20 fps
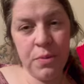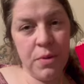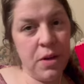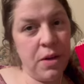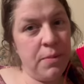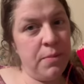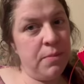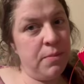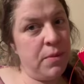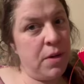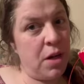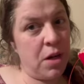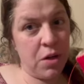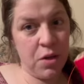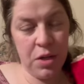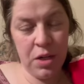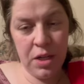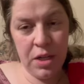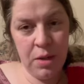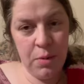I'm not
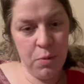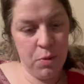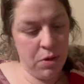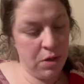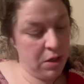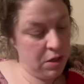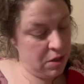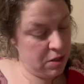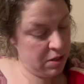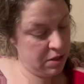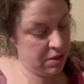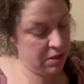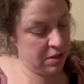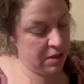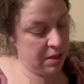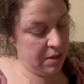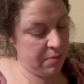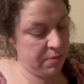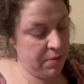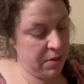going to keep working on it
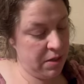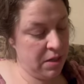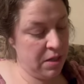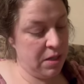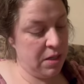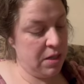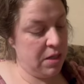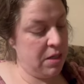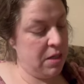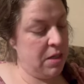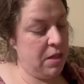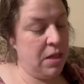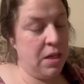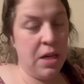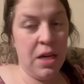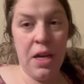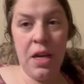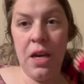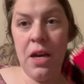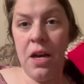tonight.
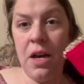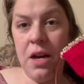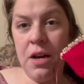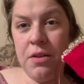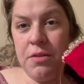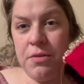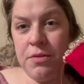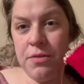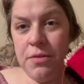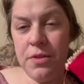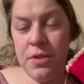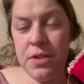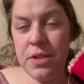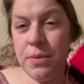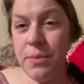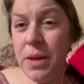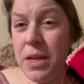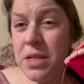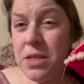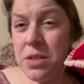I have
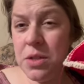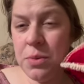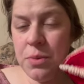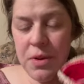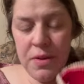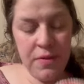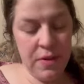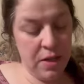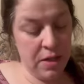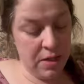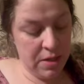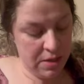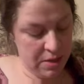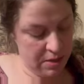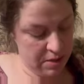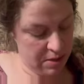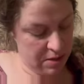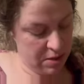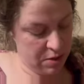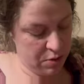some ends to weave in
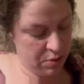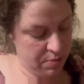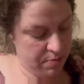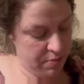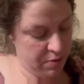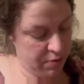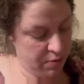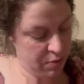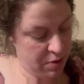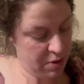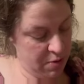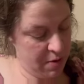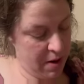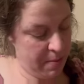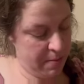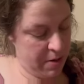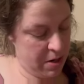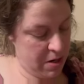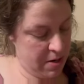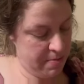before I
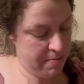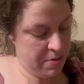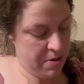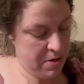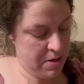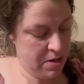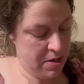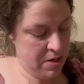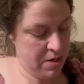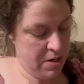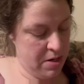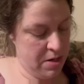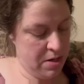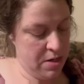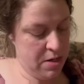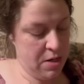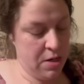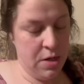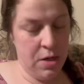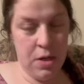wrap it up
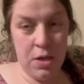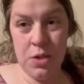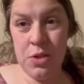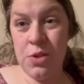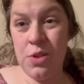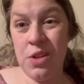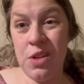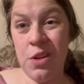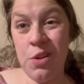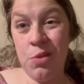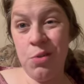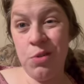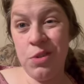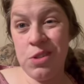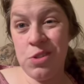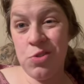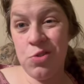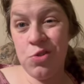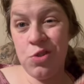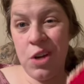so that I don't
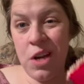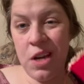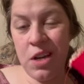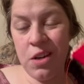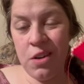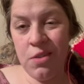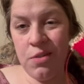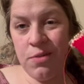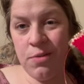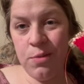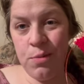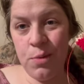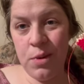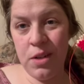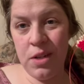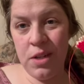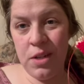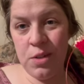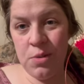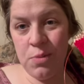lose track of
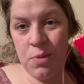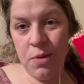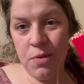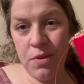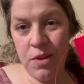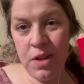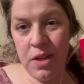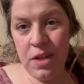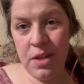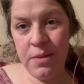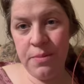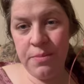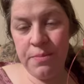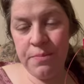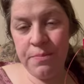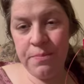what needs woven in.